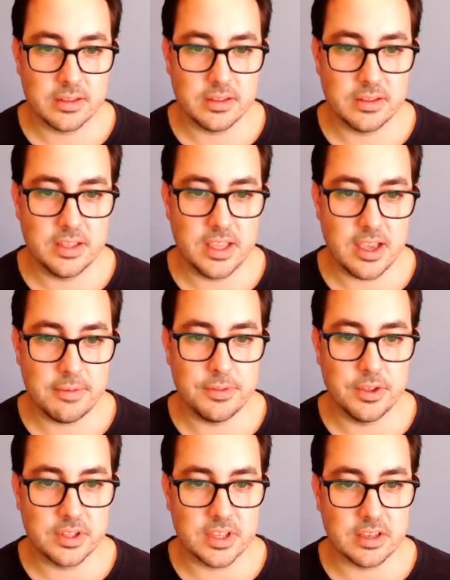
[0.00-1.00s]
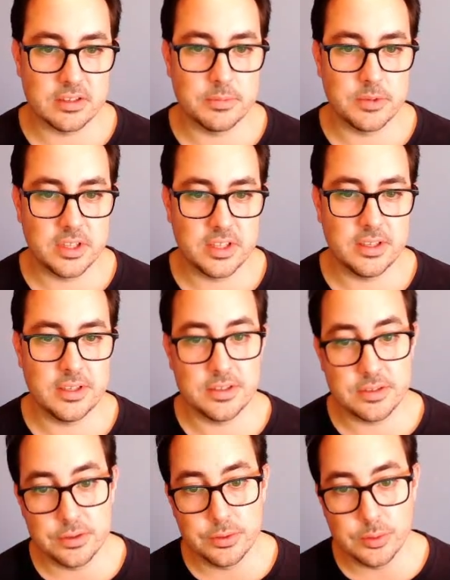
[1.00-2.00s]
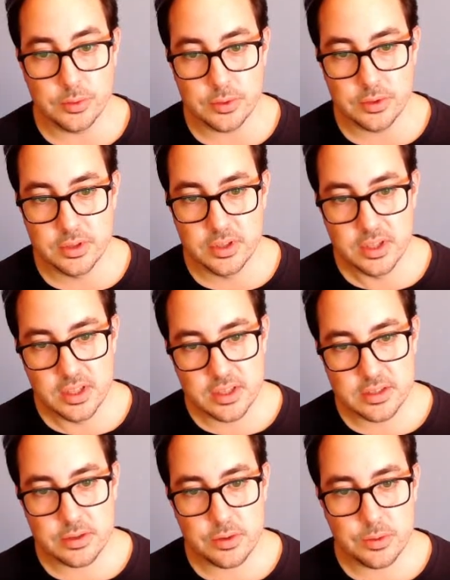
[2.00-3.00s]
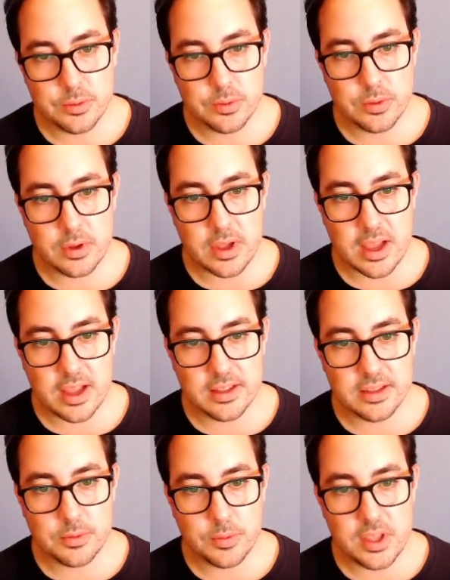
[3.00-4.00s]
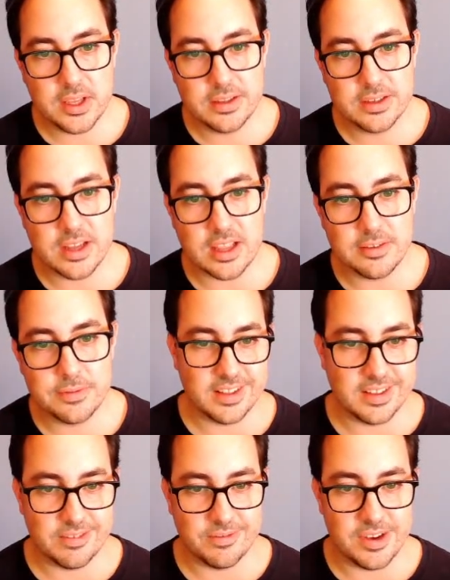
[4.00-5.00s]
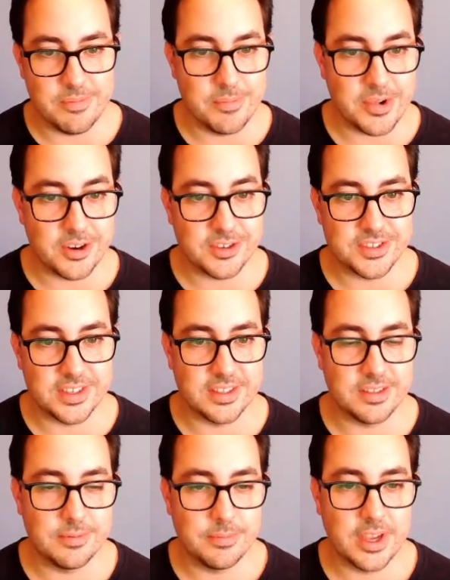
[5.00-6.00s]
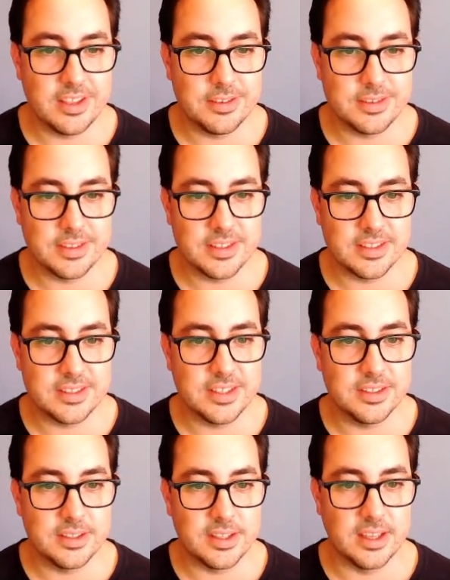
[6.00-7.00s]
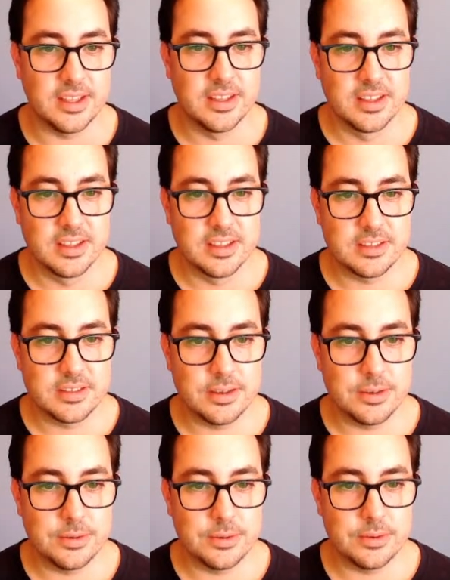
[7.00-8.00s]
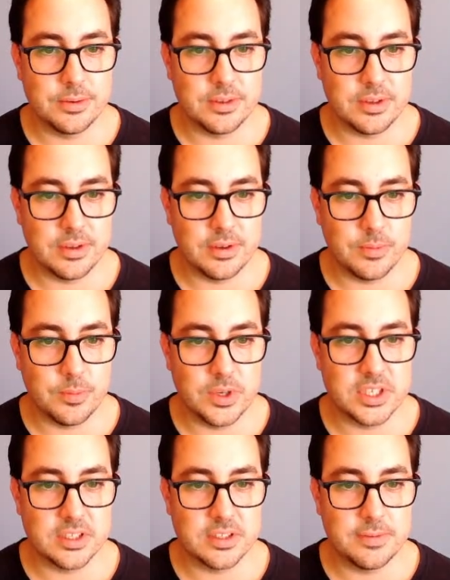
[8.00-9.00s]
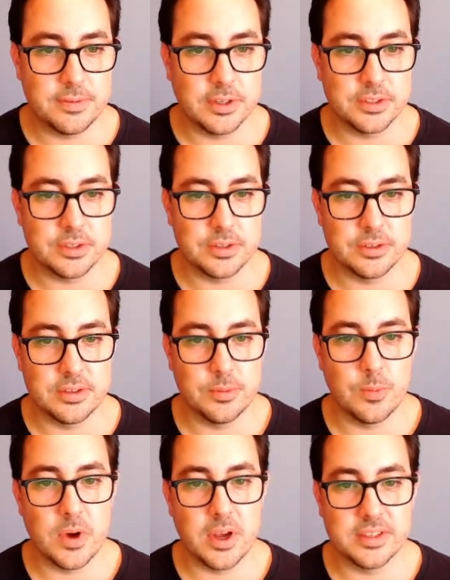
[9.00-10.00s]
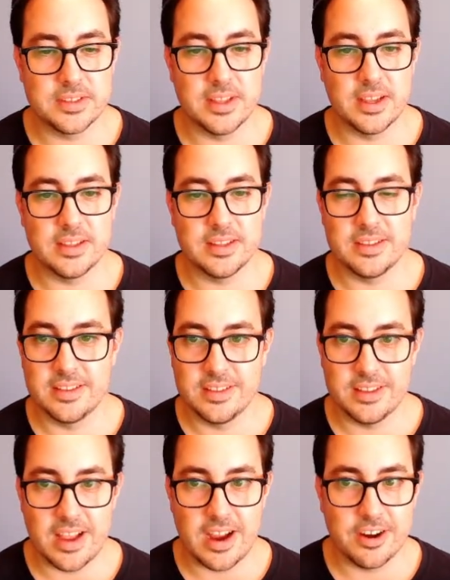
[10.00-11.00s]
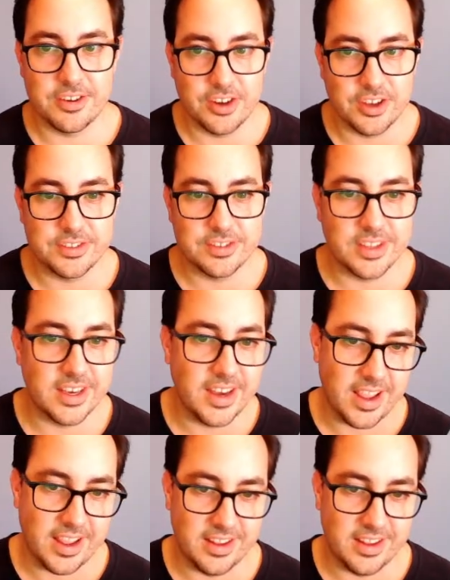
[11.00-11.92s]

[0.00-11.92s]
df.customer ID is null. So, and we kind of inverse it by using the tilde. So we just filter the ones that are not NA.